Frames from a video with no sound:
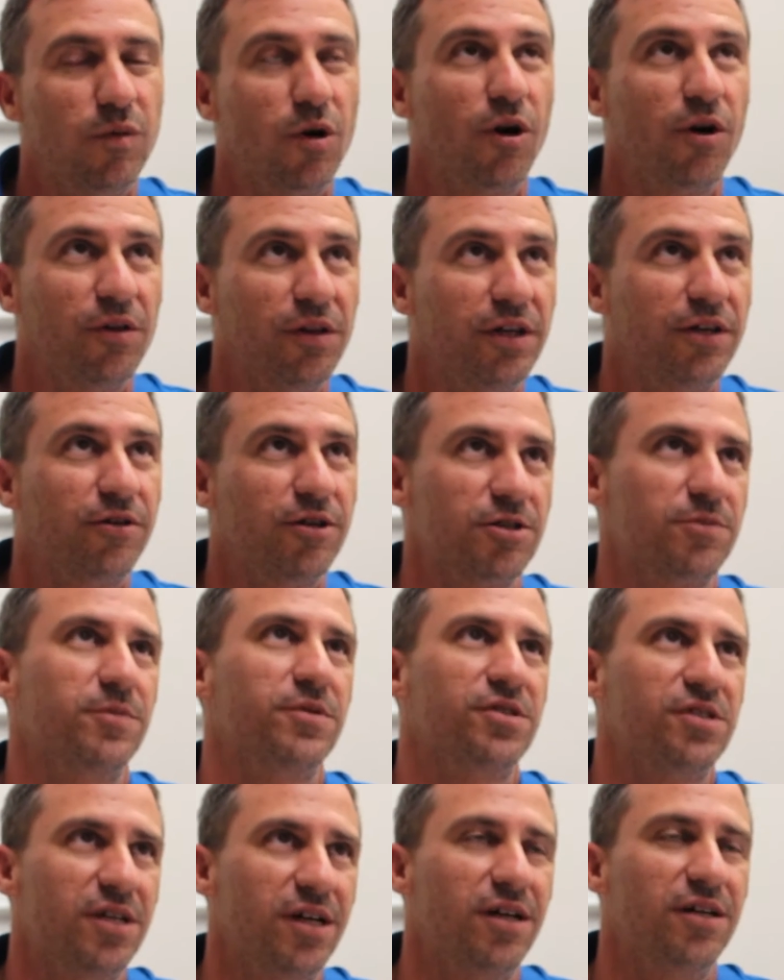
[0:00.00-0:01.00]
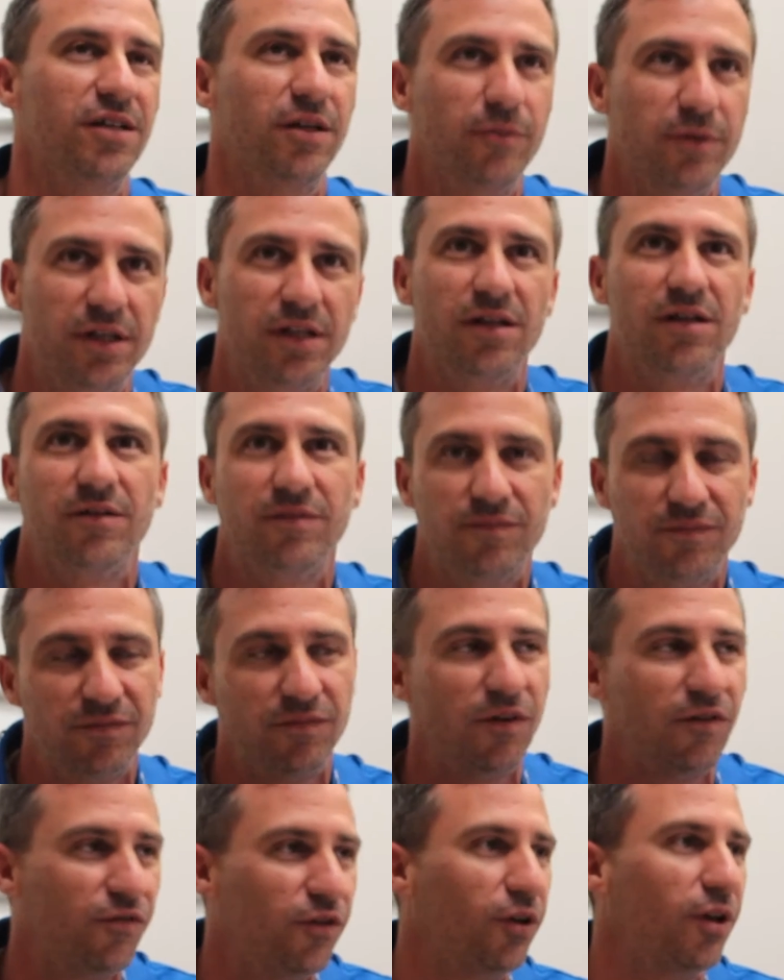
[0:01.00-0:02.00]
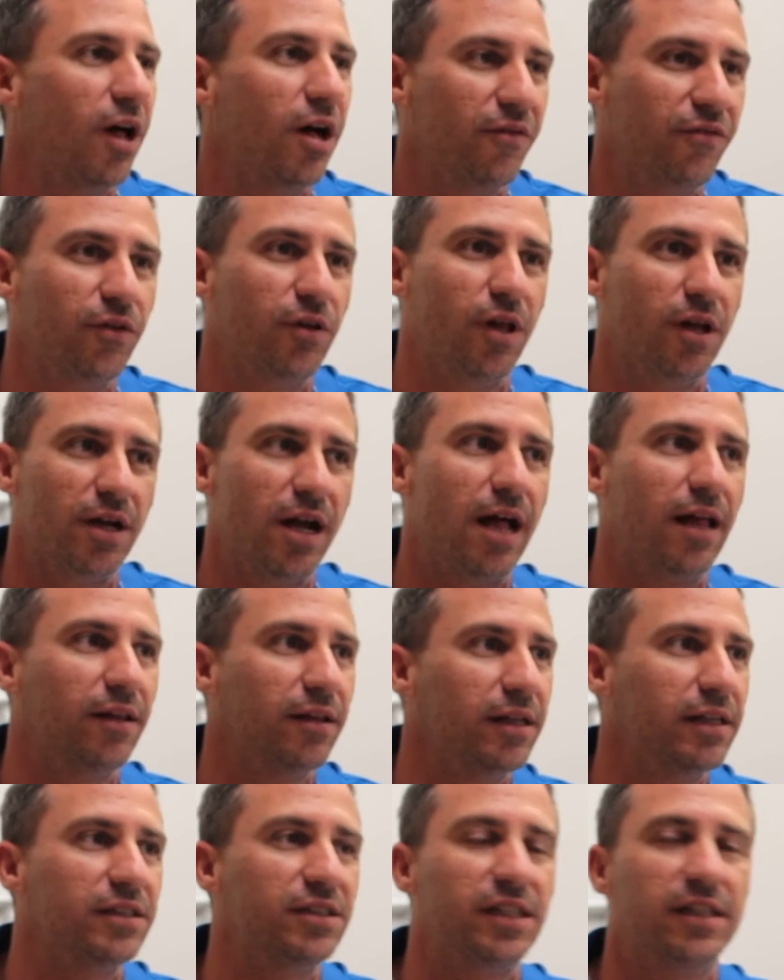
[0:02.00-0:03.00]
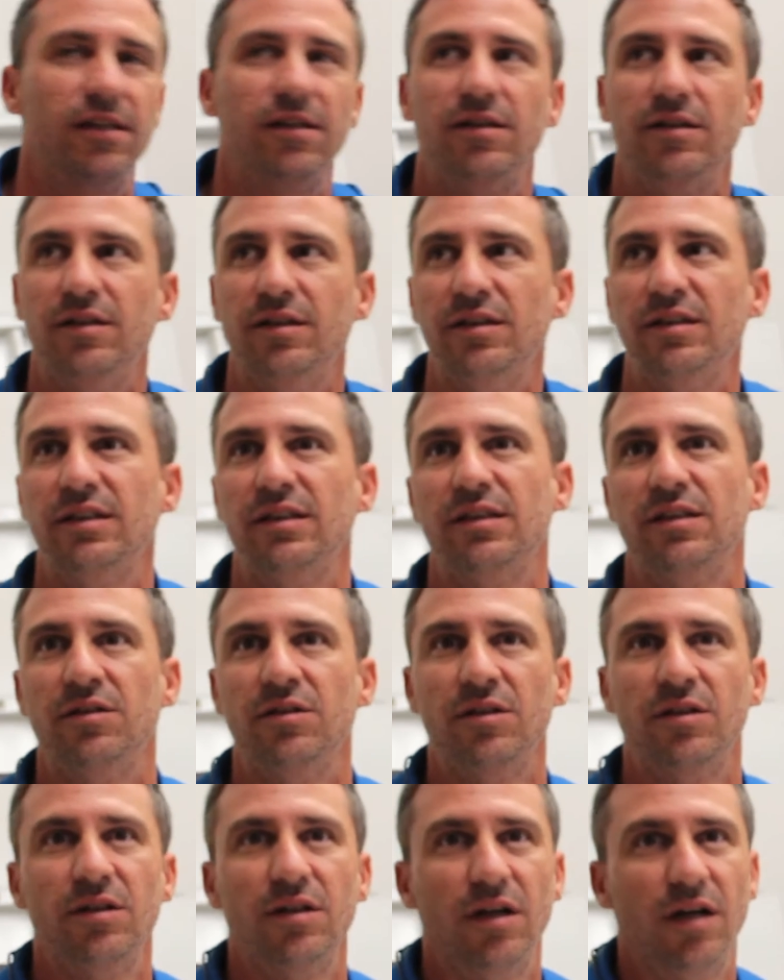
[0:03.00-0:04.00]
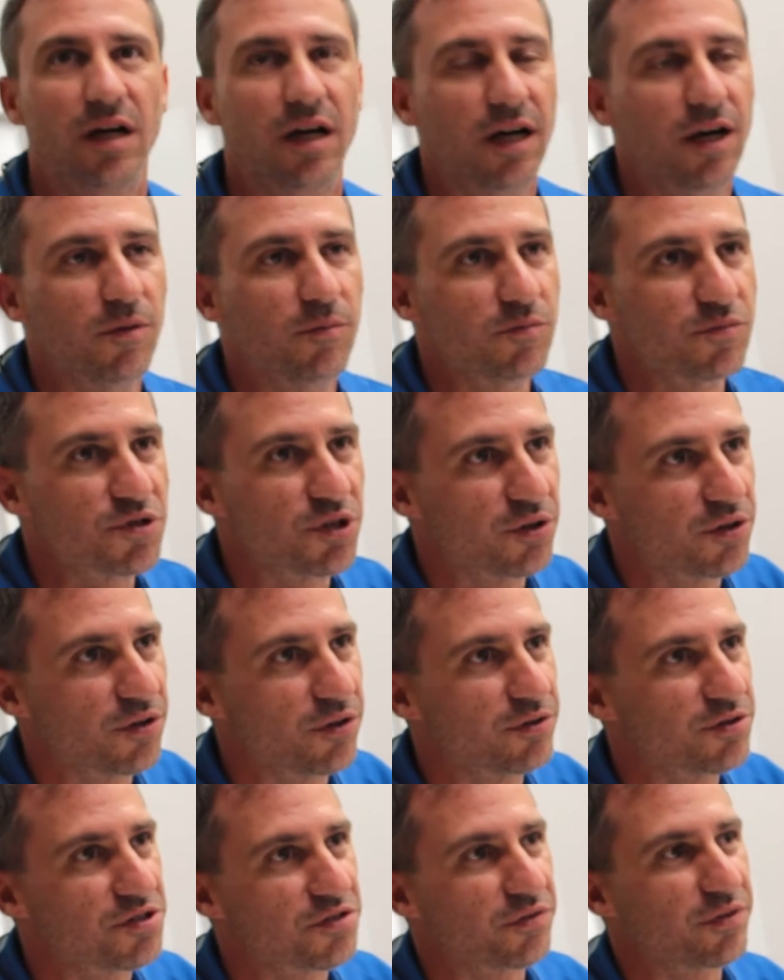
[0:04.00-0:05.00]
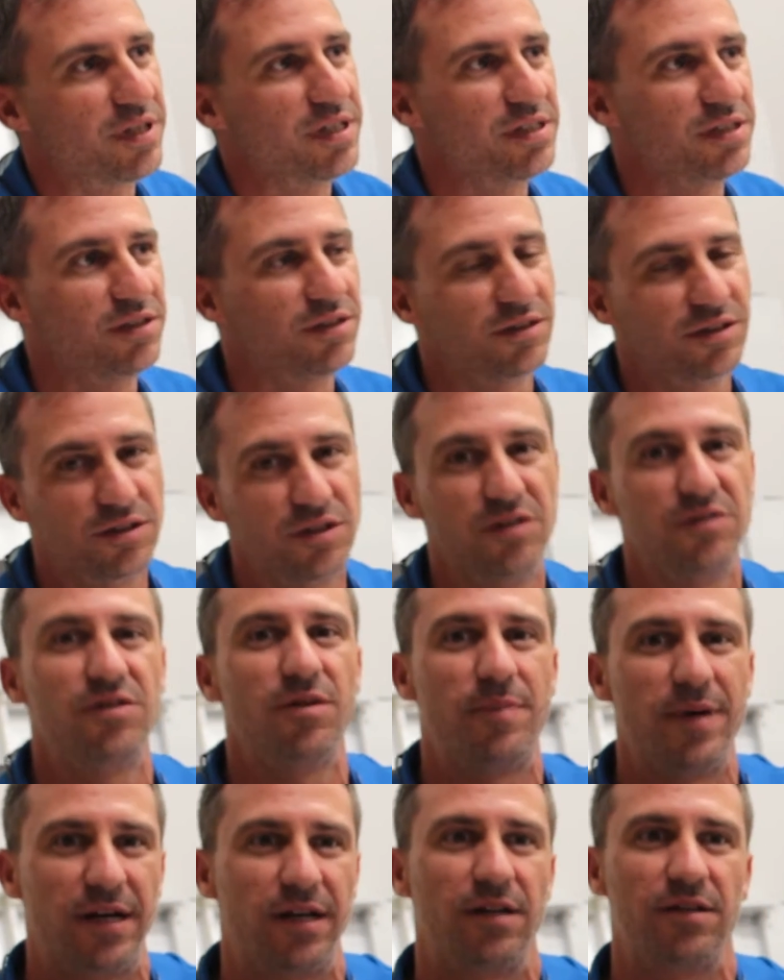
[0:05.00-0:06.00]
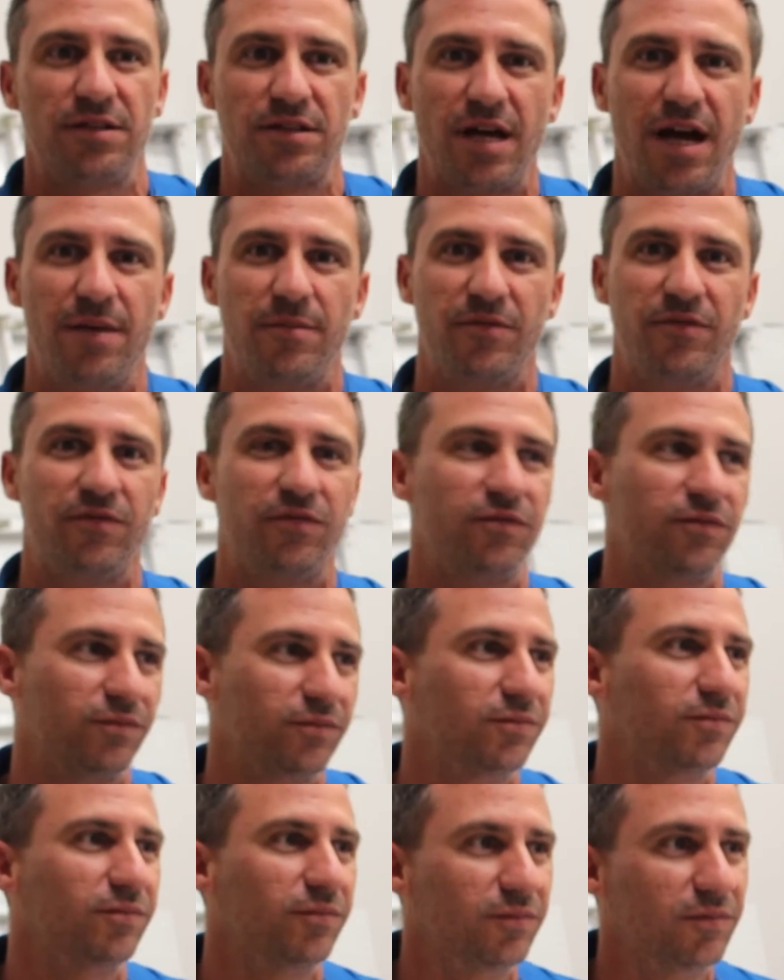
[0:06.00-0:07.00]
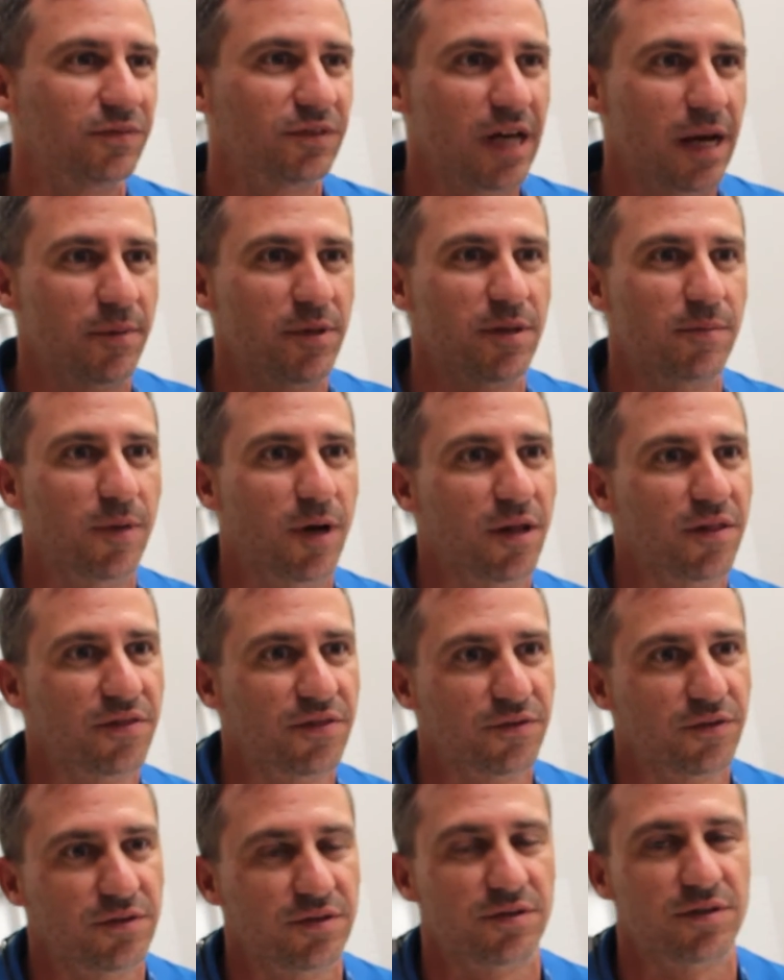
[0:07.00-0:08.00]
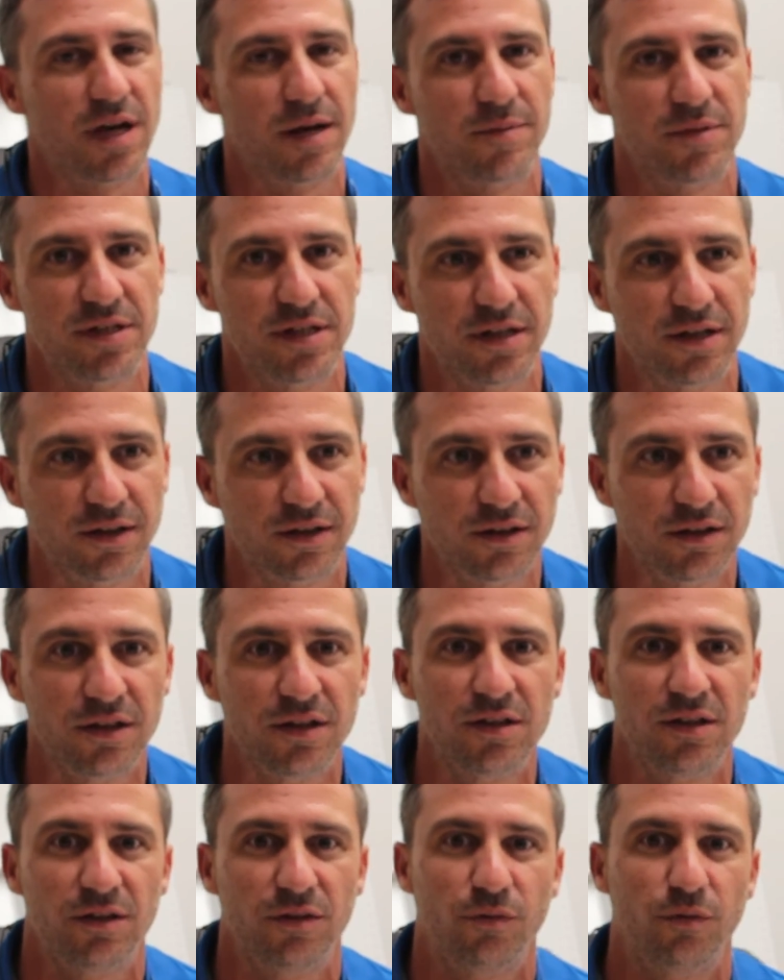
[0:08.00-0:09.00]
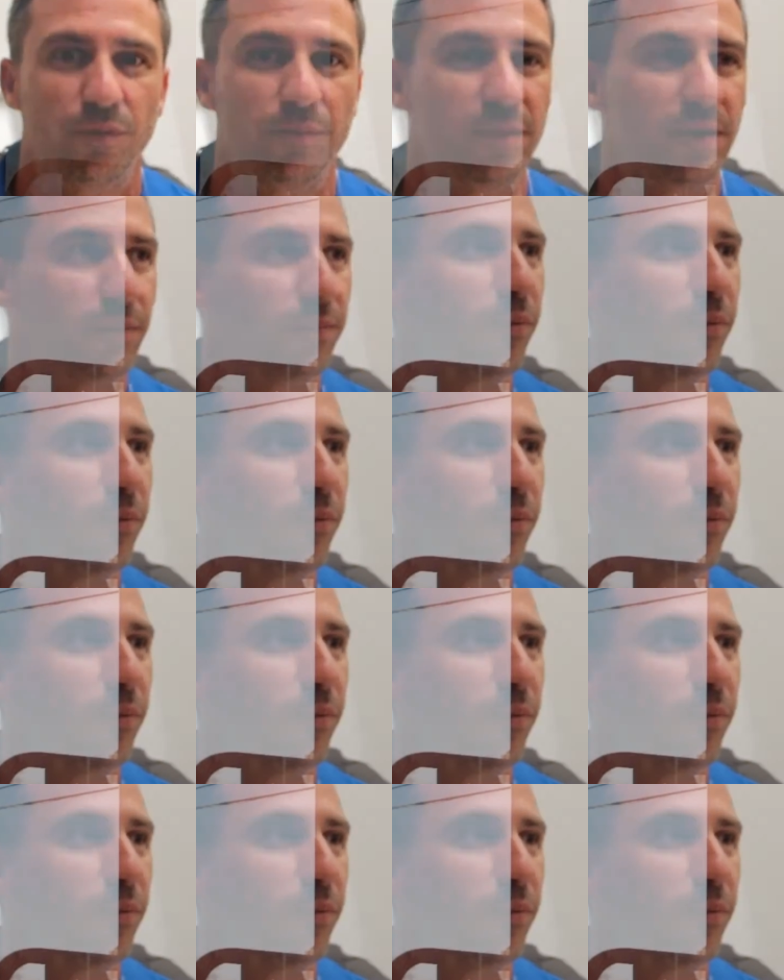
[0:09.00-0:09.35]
early Christmas sale, then we did a full-on holiday sale. So those three, depending on the time of the month and time of the year, will be